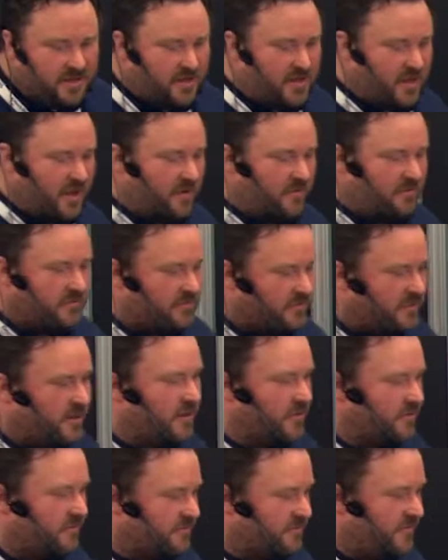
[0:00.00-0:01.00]
you go.
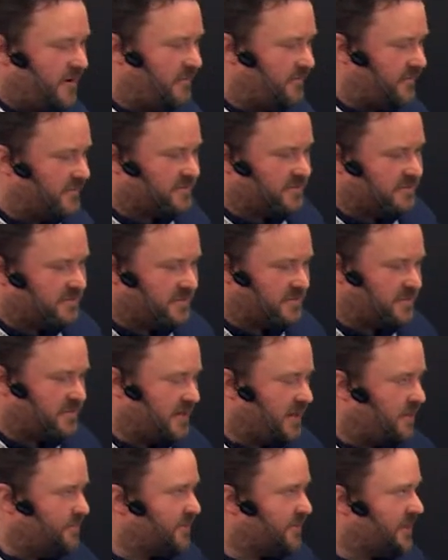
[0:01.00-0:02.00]
Now I've got 5 instances of
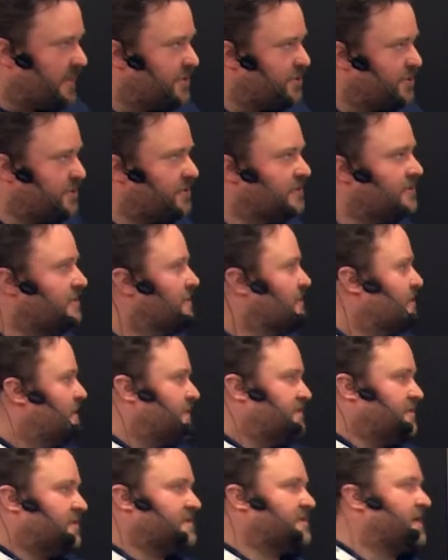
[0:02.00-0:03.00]
the application.
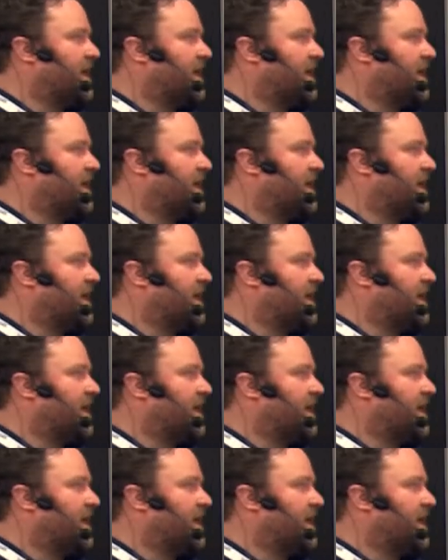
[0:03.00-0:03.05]
I've just